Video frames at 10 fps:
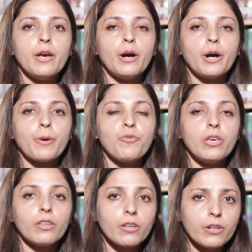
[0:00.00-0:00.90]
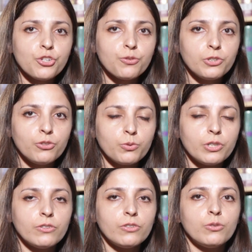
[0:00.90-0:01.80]
Uh, we encourage our
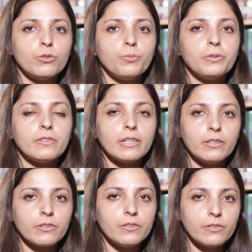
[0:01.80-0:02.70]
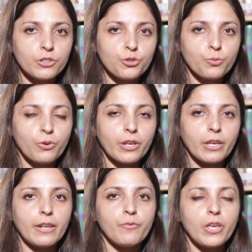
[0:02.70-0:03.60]
students to present their research
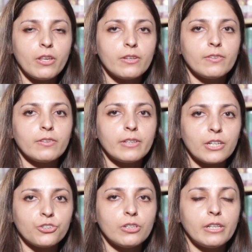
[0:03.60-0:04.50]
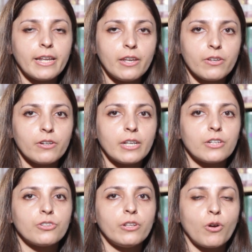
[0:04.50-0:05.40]
work in various national and
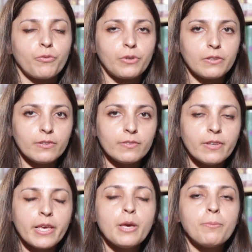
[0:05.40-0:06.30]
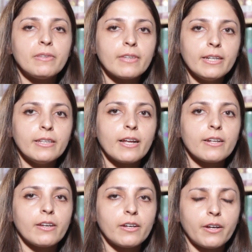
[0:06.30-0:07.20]
international conferences. Besides
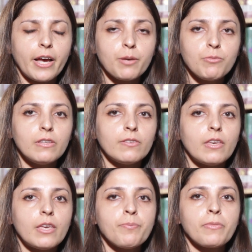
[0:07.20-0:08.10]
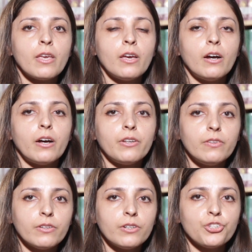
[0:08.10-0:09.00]
that, uh, IMDC uh,
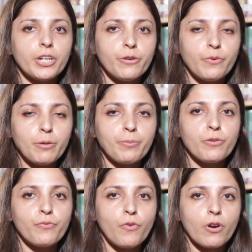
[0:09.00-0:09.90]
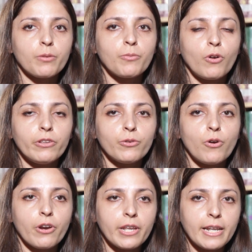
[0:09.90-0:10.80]
research and Development Forum also
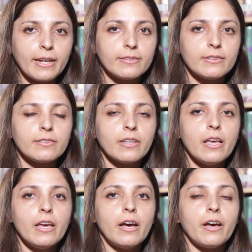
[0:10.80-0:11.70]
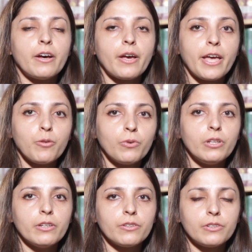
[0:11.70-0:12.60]
organizes uh,
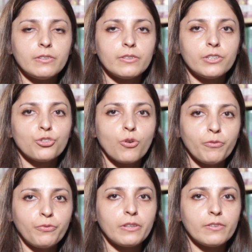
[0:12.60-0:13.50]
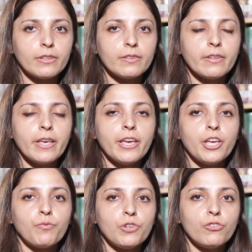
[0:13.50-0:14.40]
annual research conferences
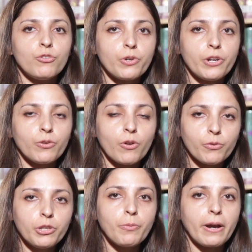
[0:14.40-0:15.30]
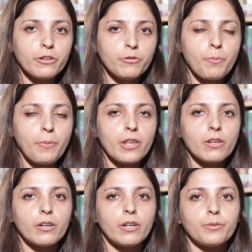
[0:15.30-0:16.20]
in which students not only
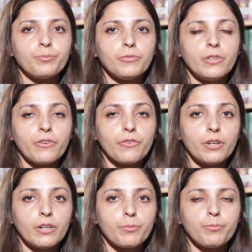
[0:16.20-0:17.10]
participate uh, their, uh,